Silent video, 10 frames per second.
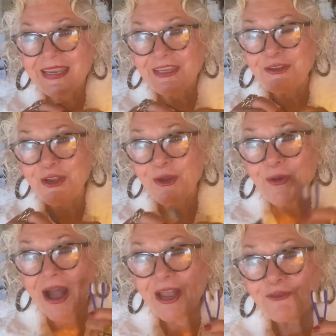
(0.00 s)
You know,
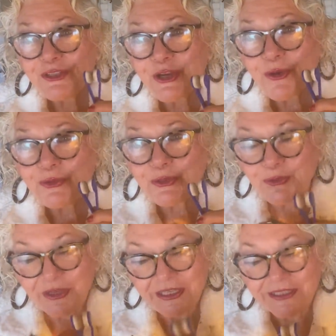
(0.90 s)
I've shown you
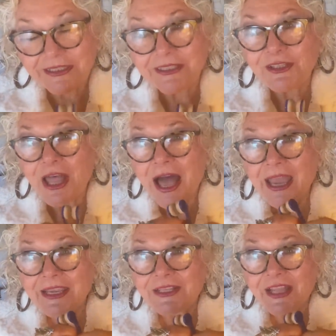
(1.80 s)
these little
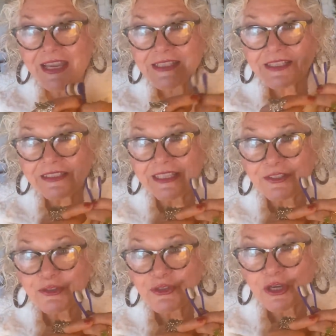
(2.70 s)
eyeglass
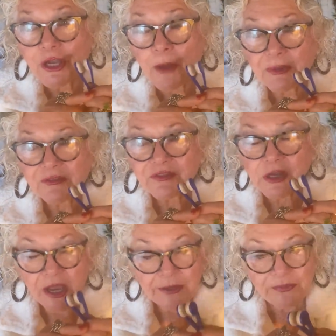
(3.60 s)
cleaners a couple of
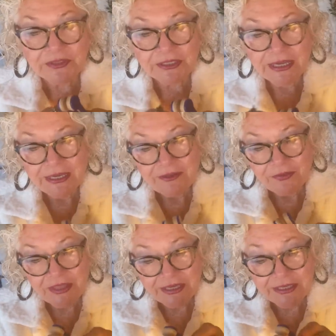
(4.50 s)
times.
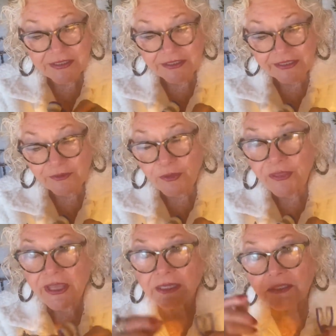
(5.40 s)
These little
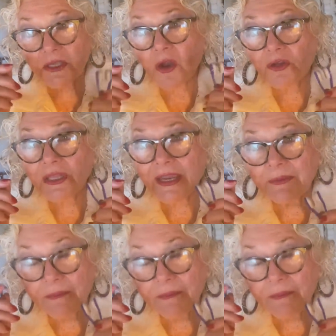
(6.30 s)
things are like